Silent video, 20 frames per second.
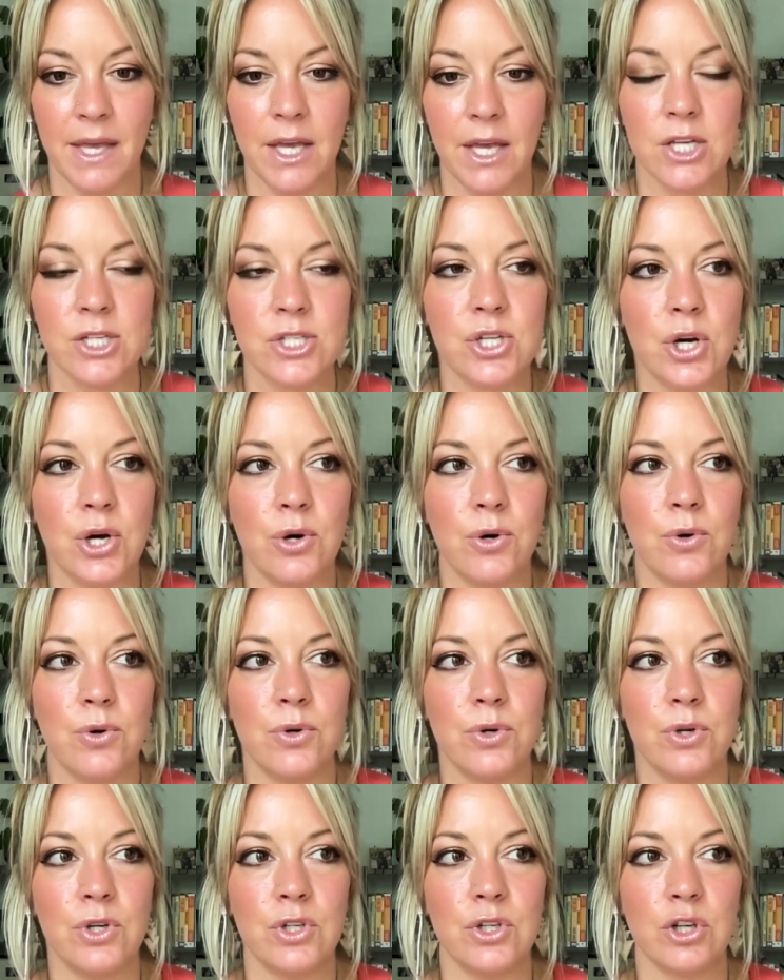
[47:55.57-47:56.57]
So
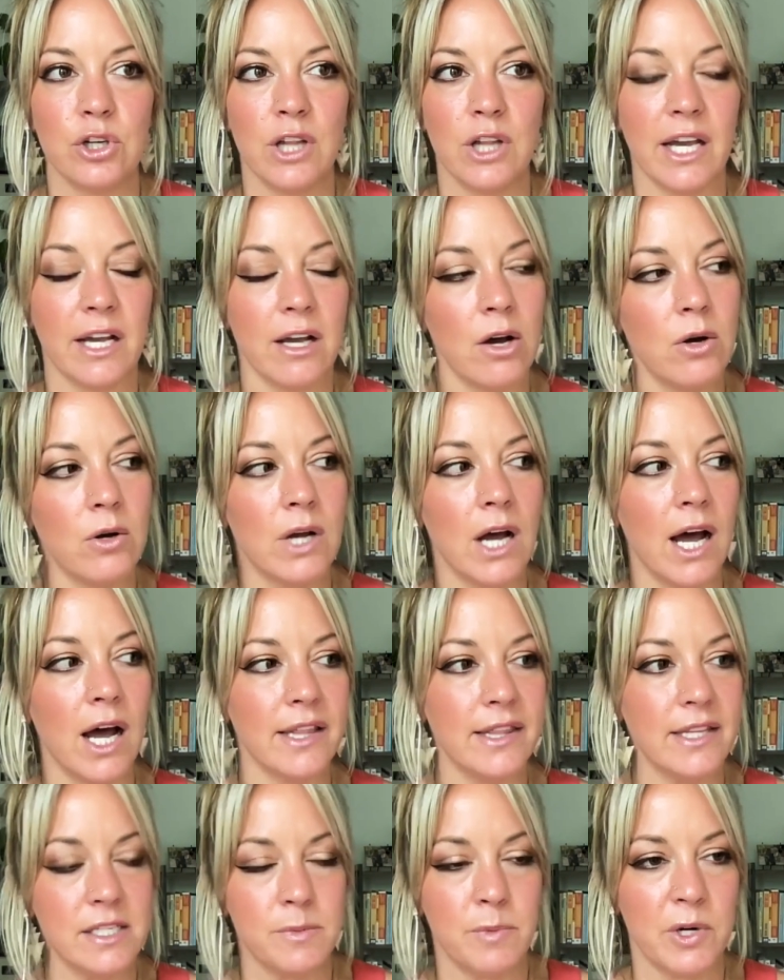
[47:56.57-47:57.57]
you're like, oh God,
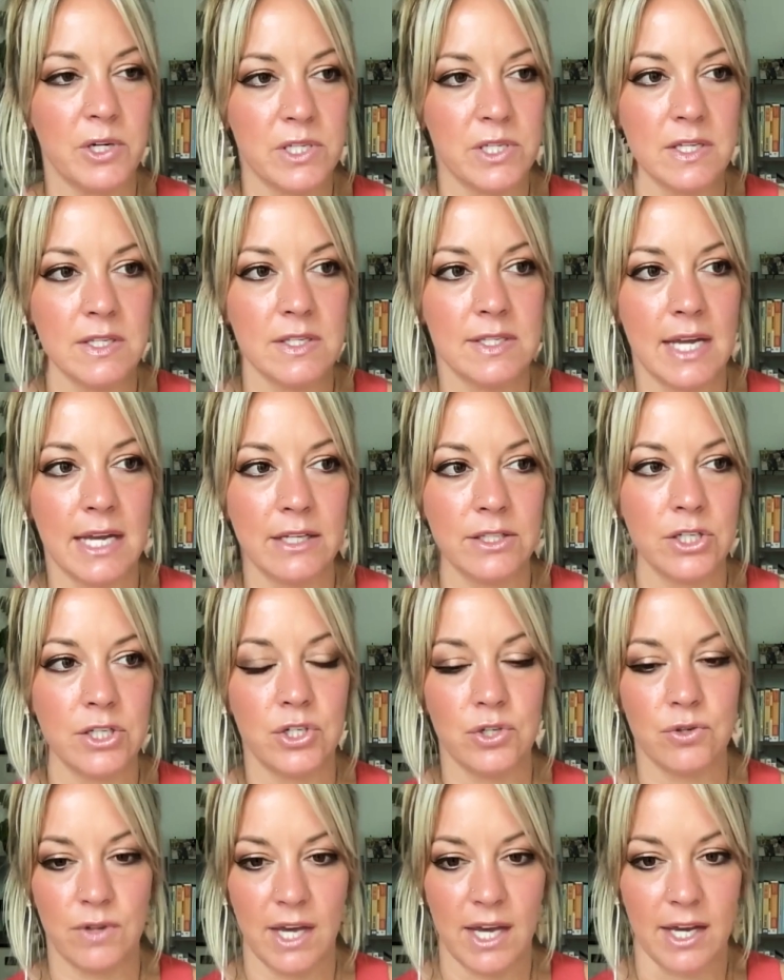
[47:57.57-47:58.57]
this person's saying to
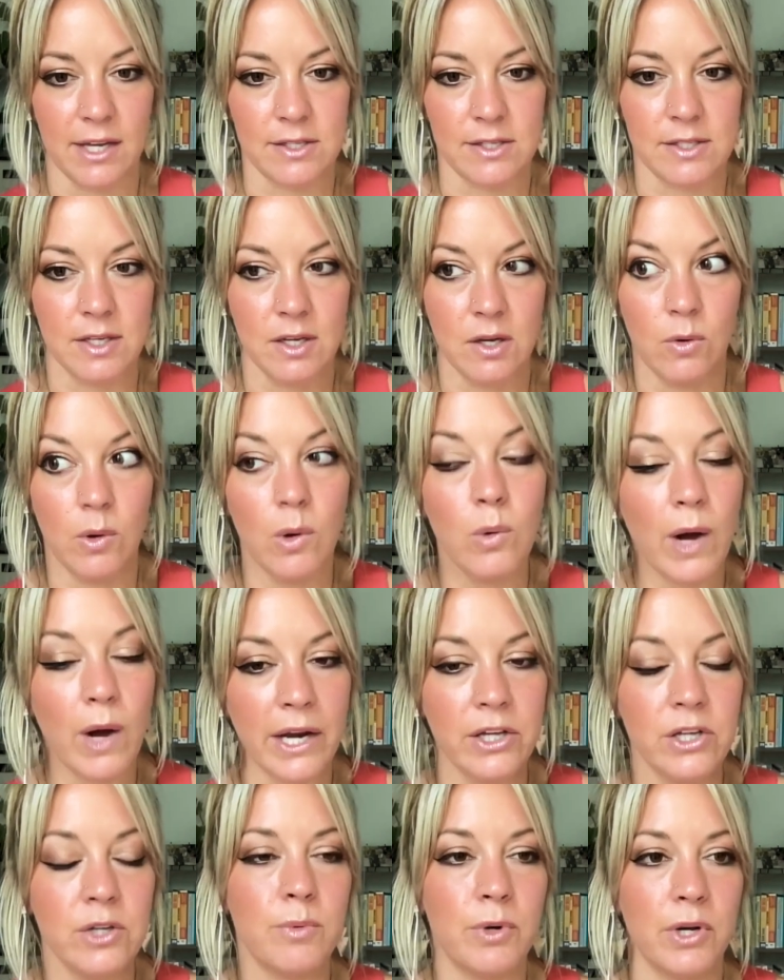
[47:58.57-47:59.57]
do this. Well, why
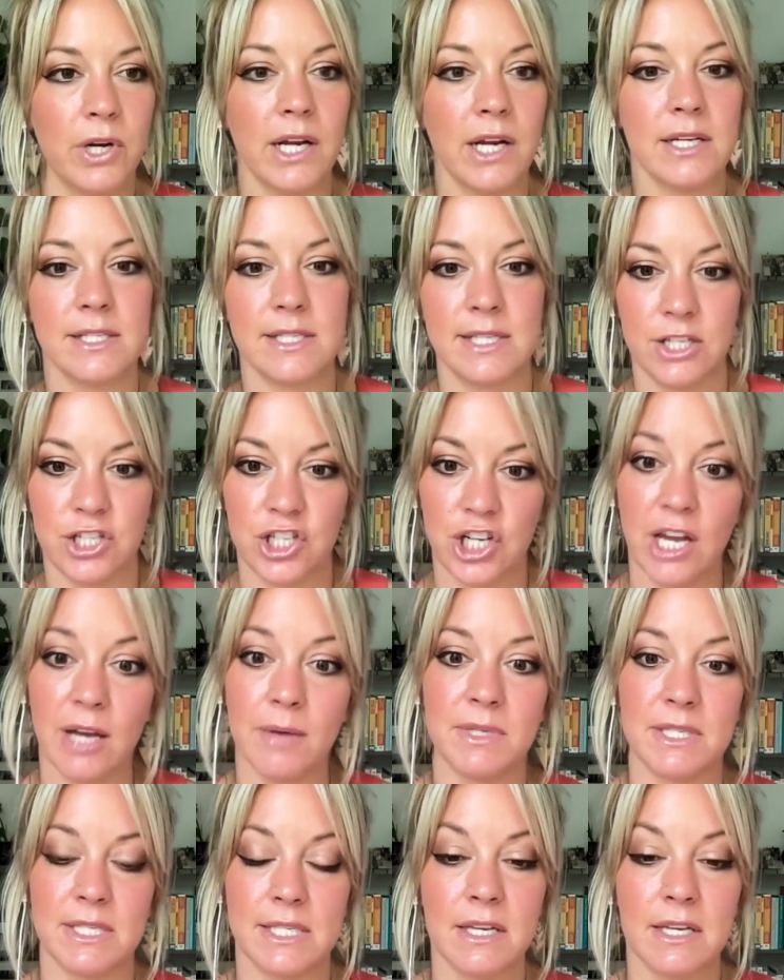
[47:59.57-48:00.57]
don't you put on a CGM
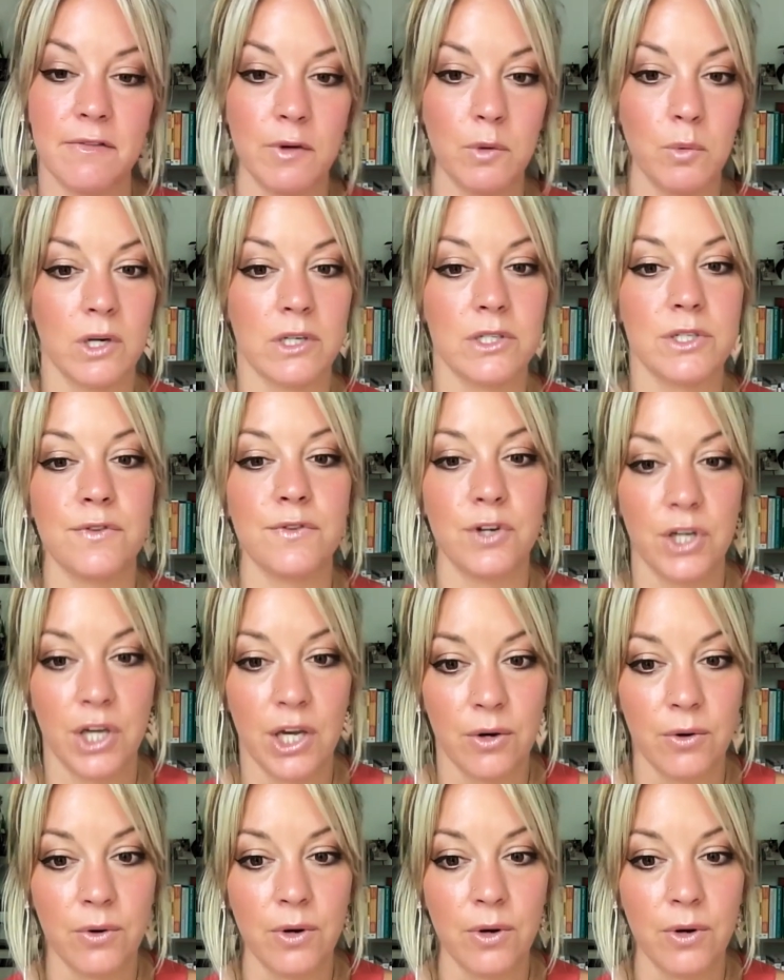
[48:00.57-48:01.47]
and see if it works for you?